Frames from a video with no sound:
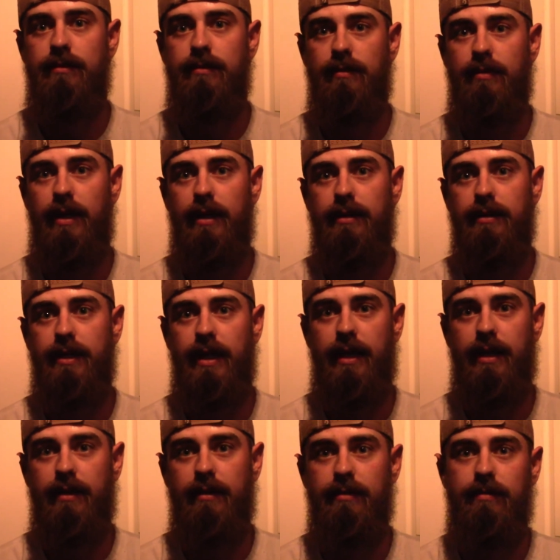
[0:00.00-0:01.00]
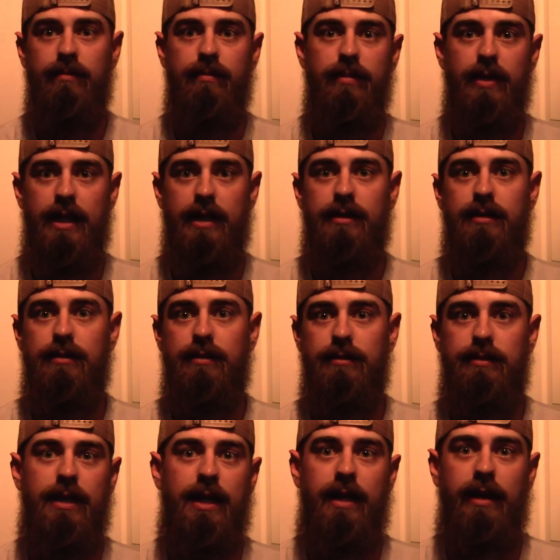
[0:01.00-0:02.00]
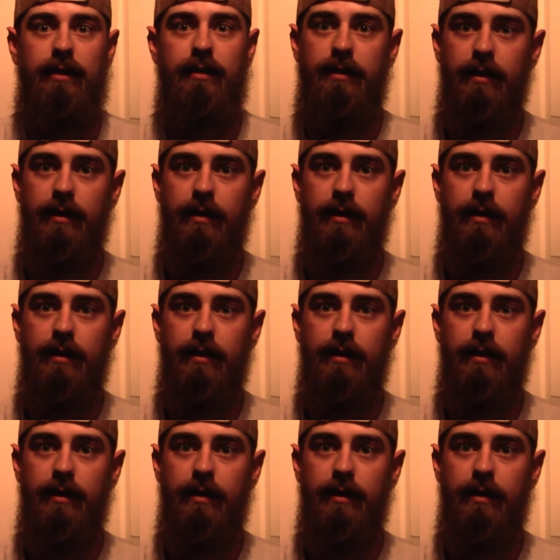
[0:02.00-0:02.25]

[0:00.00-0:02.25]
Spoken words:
red 10, black 9.